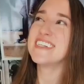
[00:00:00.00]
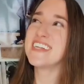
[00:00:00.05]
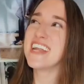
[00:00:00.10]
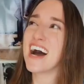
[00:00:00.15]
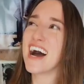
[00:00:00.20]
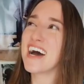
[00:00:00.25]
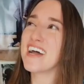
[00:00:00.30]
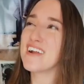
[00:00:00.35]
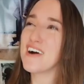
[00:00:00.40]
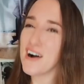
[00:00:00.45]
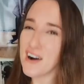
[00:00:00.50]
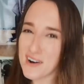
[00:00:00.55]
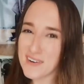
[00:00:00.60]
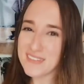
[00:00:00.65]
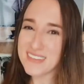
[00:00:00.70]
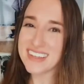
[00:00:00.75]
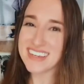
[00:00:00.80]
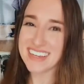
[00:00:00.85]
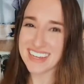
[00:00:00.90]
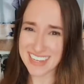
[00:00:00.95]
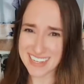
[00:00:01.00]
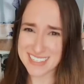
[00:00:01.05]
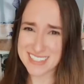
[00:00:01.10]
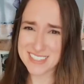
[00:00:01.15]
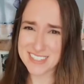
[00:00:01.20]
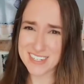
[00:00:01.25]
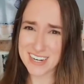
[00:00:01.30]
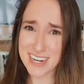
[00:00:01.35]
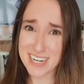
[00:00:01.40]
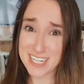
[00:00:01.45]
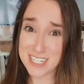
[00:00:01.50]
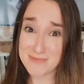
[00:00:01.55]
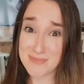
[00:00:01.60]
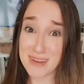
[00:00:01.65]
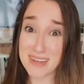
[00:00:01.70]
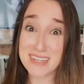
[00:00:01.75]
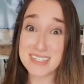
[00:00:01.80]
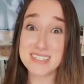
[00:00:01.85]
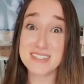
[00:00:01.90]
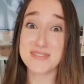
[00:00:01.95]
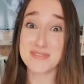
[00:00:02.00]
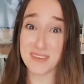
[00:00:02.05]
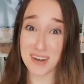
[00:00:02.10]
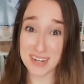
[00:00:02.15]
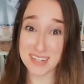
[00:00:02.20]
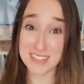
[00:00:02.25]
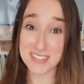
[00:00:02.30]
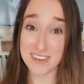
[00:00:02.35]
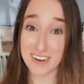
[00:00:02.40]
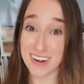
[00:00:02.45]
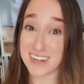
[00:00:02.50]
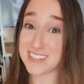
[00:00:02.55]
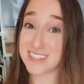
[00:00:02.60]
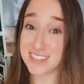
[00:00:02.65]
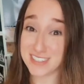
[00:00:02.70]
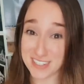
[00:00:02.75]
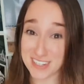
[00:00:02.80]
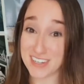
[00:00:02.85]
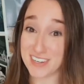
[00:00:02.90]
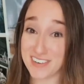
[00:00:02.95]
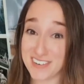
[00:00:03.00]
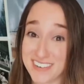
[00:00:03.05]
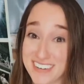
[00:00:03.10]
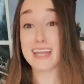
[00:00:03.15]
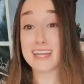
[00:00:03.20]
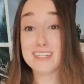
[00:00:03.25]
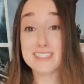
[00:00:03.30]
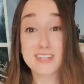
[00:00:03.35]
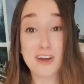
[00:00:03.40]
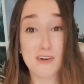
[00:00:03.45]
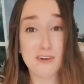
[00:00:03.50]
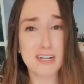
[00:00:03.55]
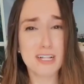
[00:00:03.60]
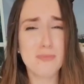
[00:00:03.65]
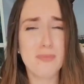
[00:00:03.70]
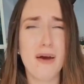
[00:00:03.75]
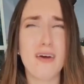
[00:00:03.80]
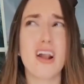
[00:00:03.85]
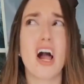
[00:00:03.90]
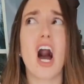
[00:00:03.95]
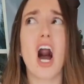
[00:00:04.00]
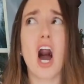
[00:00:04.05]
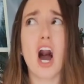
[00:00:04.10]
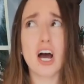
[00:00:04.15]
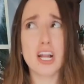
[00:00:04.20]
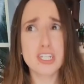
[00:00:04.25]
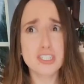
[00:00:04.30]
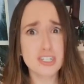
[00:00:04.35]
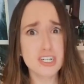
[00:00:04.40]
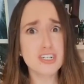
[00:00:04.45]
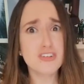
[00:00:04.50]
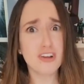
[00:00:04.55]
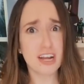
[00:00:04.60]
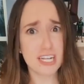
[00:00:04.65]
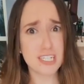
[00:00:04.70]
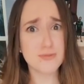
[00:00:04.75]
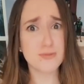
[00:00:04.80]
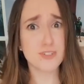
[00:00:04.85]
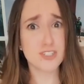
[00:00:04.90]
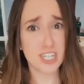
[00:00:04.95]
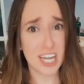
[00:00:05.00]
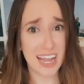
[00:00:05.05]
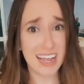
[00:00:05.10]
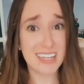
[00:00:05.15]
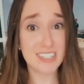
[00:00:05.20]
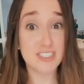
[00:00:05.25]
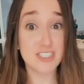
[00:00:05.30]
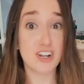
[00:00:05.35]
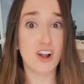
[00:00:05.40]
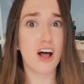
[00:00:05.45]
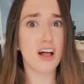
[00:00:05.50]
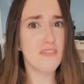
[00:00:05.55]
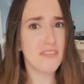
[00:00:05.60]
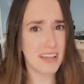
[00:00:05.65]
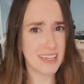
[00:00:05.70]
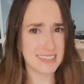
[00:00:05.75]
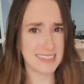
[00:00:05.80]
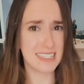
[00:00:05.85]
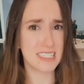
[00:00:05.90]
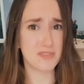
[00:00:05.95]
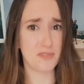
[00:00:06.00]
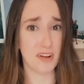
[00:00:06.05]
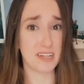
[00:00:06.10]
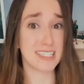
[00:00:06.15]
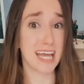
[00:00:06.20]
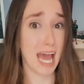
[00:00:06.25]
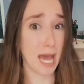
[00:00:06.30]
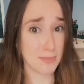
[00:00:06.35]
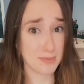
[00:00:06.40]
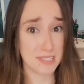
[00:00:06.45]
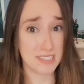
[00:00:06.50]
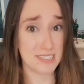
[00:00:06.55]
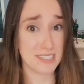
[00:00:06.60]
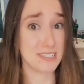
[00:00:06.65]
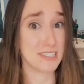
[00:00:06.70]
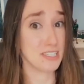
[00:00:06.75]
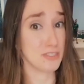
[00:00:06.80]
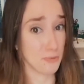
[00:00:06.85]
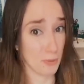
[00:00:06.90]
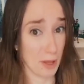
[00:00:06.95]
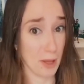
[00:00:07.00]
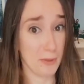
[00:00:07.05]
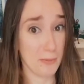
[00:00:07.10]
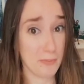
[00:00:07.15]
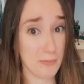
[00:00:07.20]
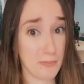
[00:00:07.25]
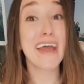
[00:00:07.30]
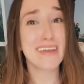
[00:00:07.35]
Not only his grades, but his friends' grades too. In total, about 100 grades were changed and all of his and his friends' absences as well.